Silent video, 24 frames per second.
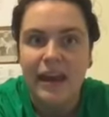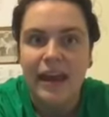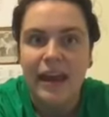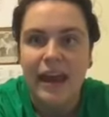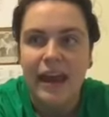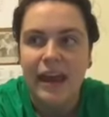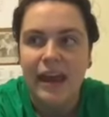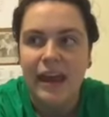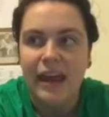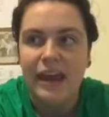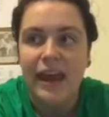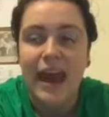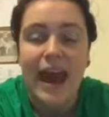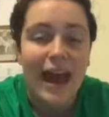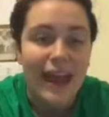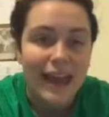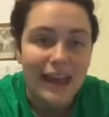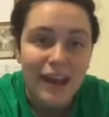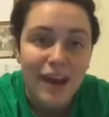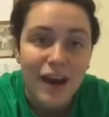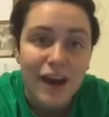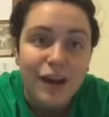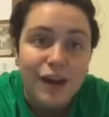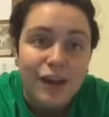and eye
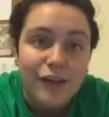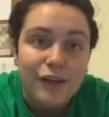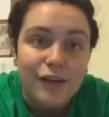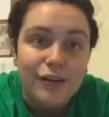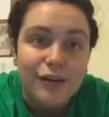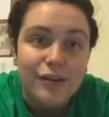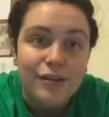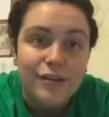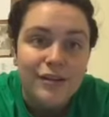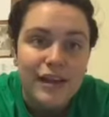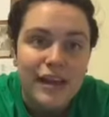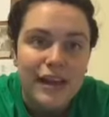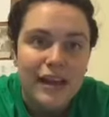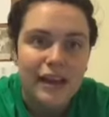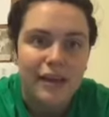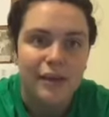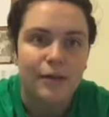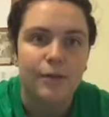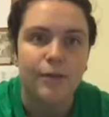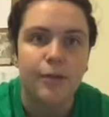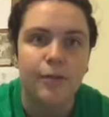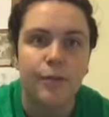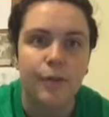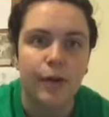colors and
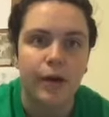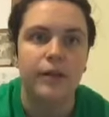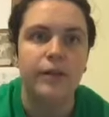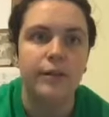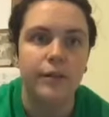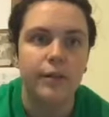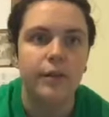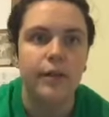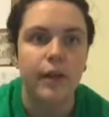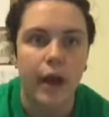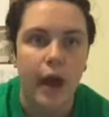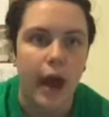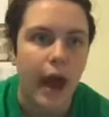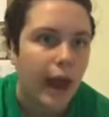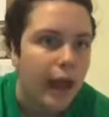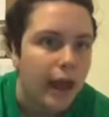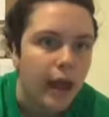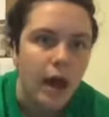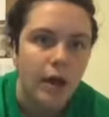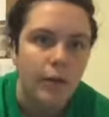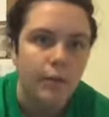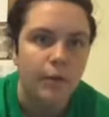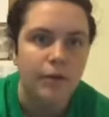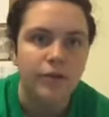what
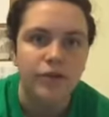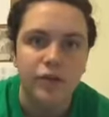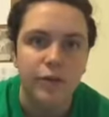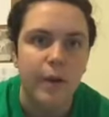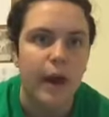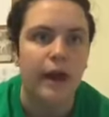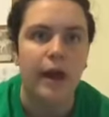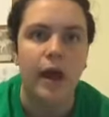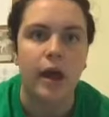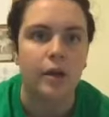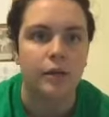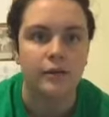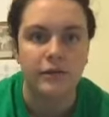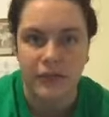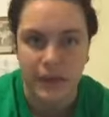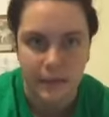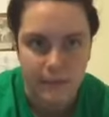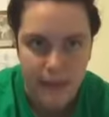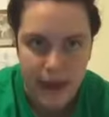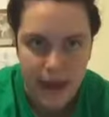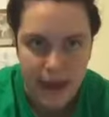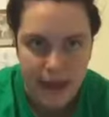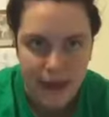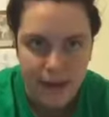2 eye colors can
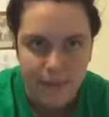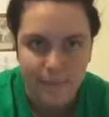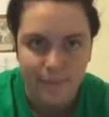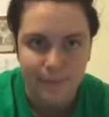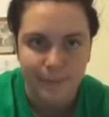make.